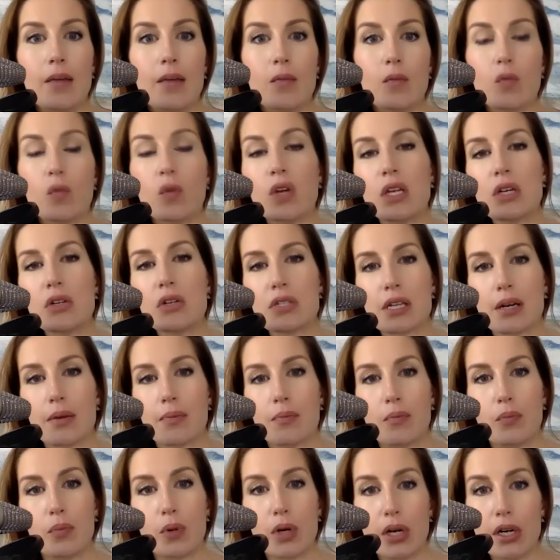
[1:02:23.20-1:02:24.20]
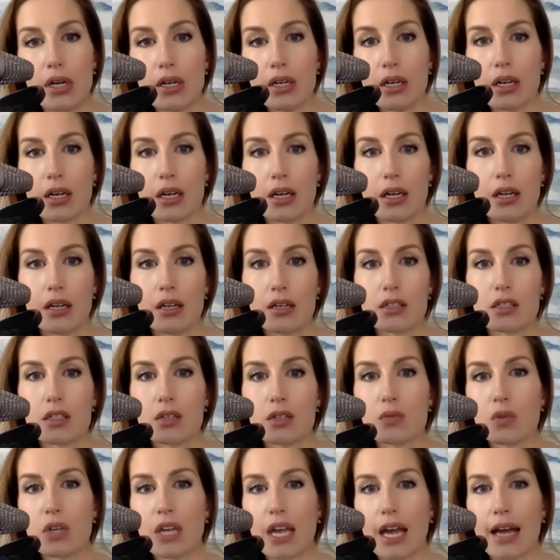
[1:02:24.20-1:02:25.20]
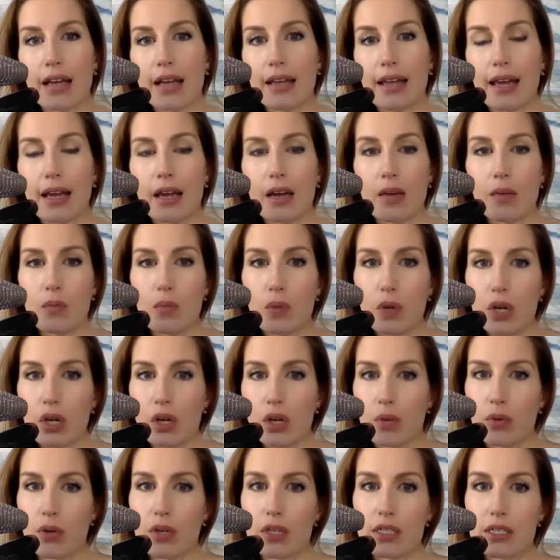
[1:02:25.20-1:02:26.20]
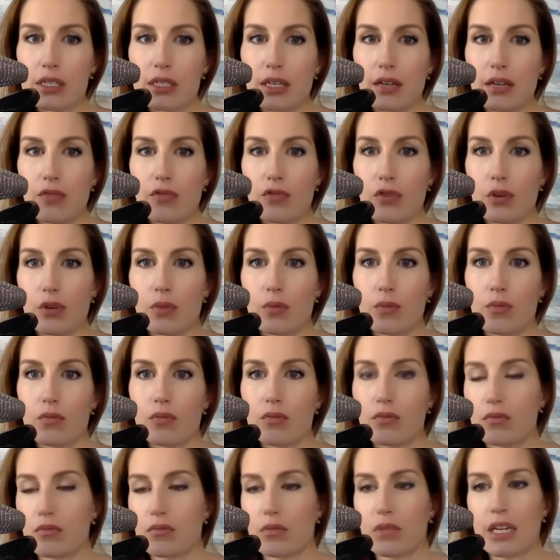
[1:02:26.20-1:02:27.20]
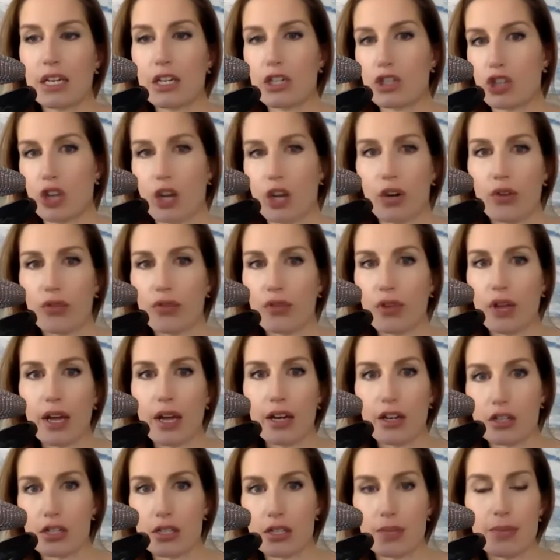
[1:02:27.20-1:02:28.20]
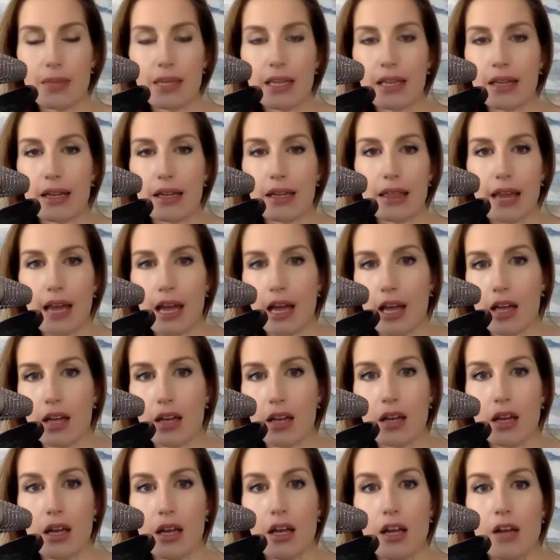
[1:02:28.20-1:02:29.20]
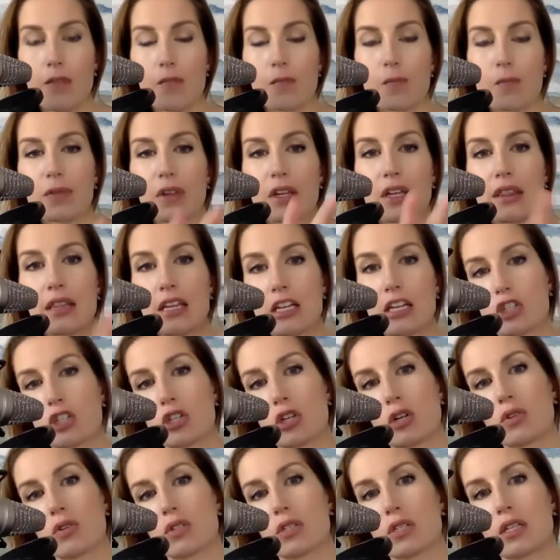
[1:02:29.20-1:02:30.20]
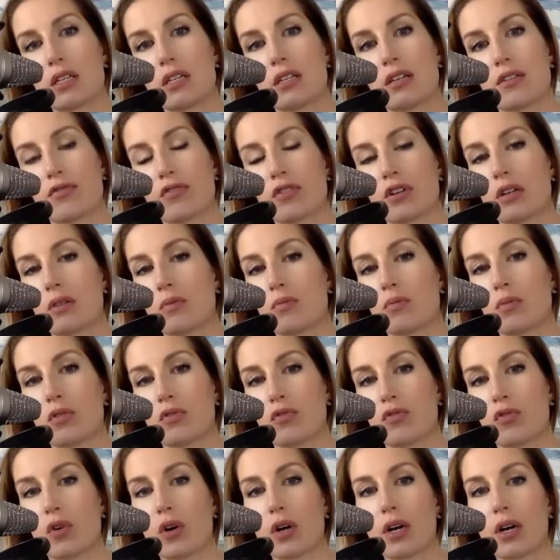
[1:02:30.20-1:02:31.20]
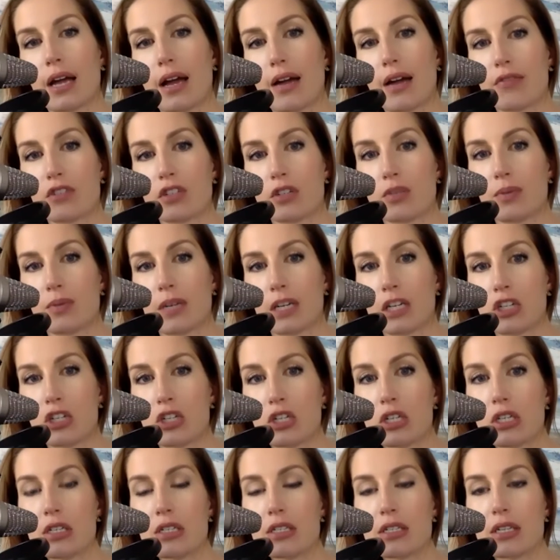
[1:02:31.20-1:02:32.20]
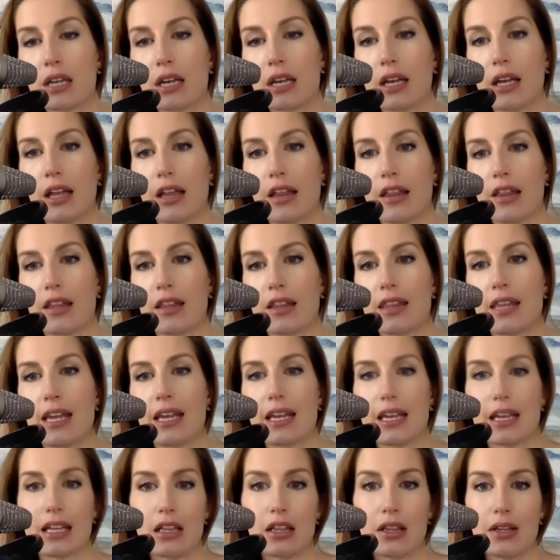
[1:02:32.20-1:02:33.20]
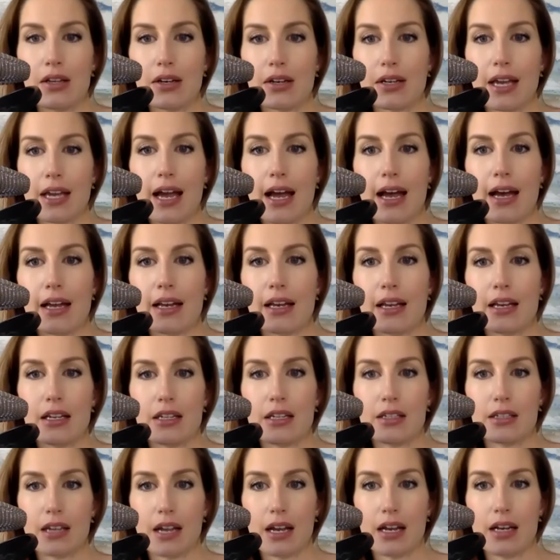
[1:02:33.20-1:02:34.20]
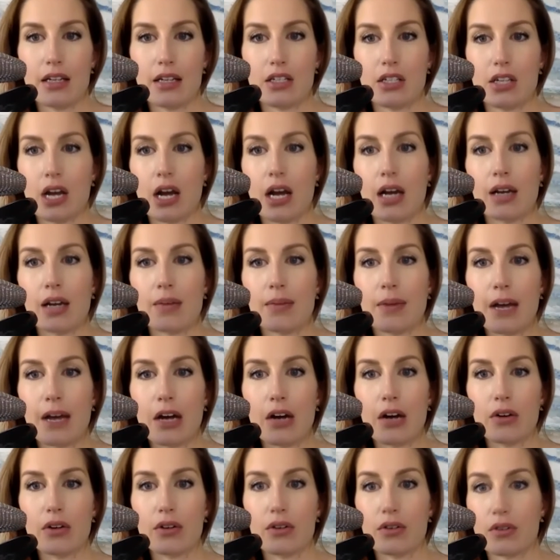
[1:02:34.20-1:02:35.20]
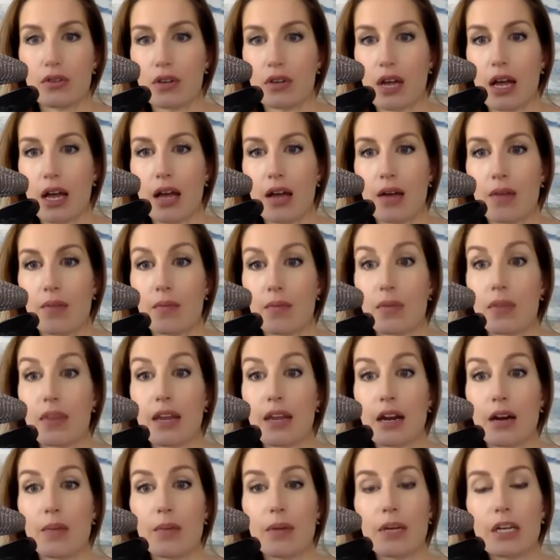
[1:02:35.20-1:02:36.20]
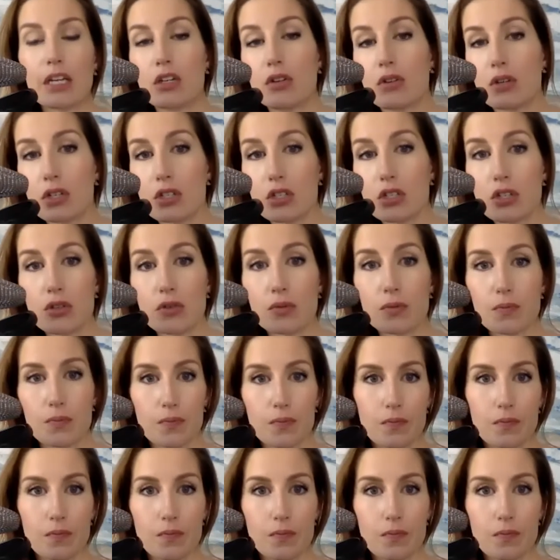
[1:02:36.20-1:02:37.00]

we use a book. So we had like a book printed from like Shutterfly or something like that shows the different before and after pictures that they can look at and kind of talk about there. But you can do